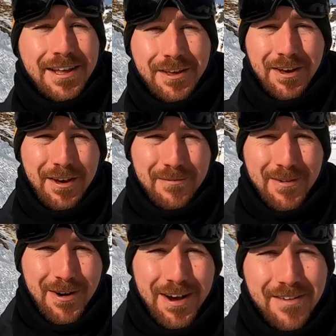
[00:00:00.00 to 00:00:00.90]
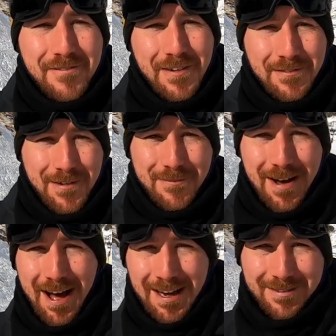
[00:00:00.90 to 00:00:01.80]
Good morning from
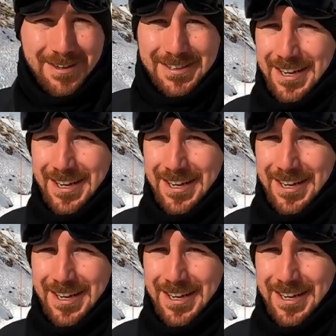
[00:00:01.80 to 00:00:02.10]
Remarkables.